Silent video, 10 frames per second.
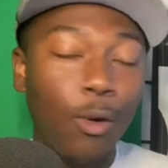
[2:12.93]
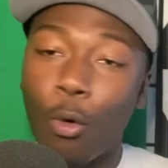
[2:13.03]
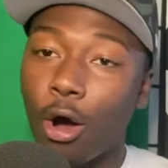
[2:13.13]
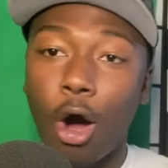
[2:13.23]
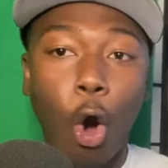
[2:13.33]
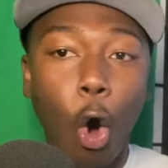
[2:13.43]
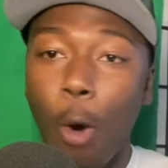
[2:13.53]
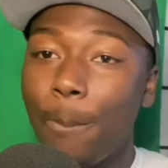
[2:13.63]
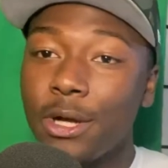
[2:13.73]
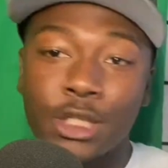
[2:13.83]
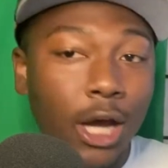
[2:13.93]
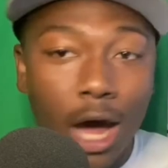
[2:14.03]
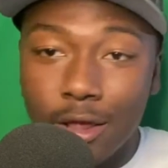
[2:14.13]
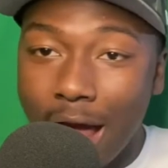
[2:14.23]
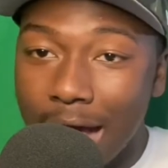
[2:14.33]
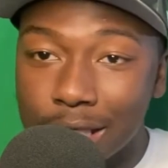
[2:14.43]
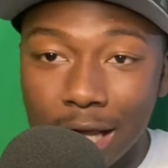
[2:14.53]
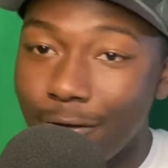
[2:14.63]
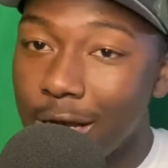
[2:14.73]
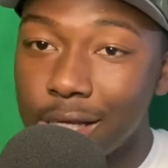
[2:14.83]
Well, a whole bunch of other
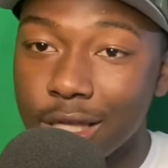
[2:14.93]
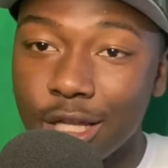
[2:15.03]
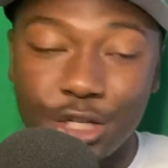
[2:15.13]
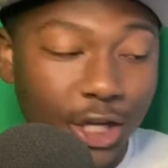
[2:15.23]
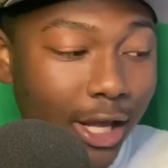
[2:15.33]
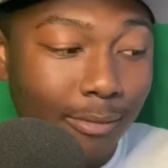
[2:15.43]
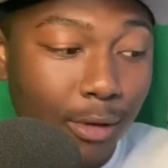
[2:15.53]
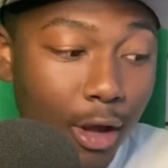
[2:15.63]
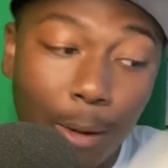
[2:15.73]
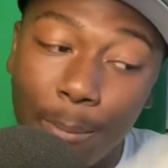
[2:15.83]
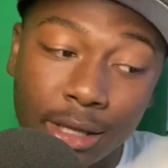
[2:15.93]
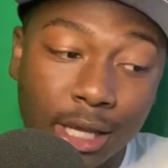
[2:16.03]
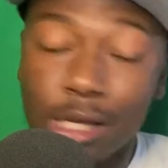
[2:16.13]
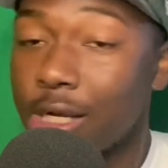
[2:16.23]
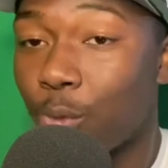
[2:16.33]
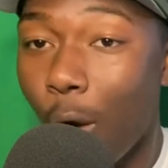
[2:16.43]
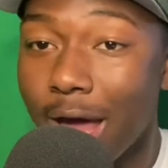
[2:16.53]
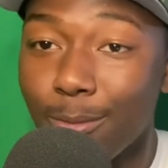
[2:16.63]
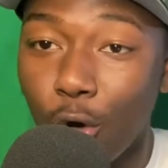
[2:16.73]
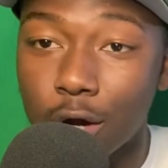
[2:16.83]
activities in the gym, but this is
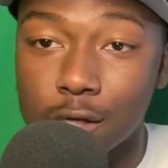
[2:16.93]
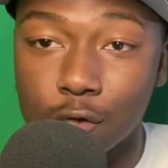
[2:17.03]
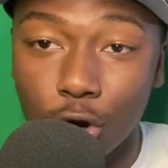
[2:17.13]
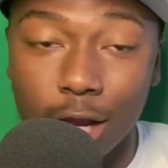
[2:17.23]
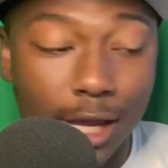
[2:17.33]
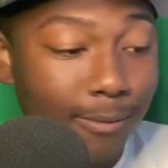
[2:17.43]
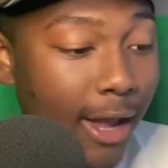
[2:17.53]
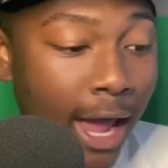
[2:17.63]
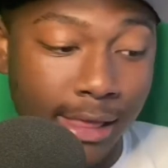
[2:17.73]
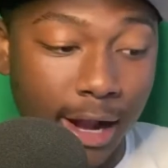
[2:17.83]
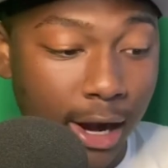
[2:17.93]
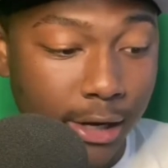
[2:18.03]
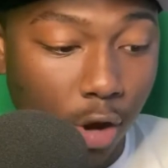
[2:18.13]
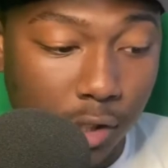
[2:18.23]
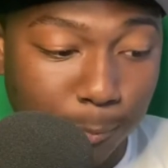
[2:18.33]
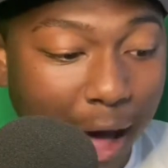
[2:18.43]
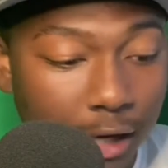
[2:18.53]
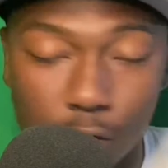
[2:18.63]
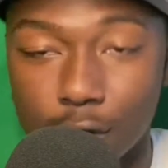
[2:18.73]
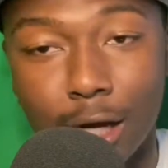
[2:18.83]
way more extreme, and there ain't no
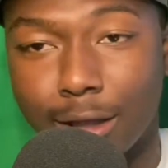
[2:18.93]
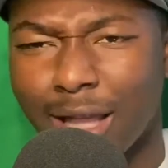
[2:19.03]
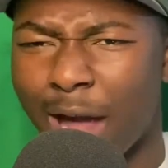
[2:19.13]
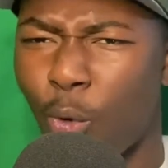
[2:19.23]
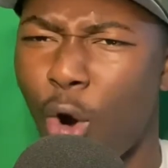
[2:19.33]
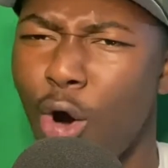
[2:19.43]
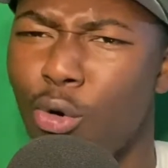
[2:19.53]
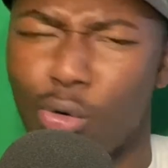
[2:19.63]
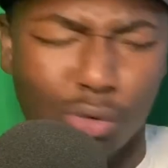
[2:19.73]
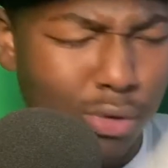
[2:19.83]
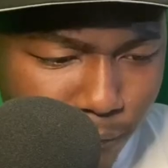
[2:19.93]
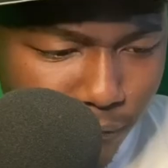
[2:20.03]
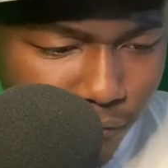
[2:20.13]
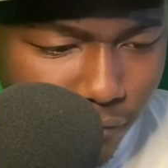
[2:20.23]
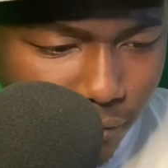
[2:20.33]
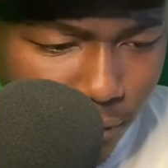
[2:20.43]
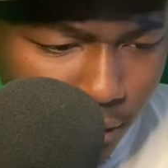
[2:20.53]
spotters or nothing. Like, whoa. Yeah.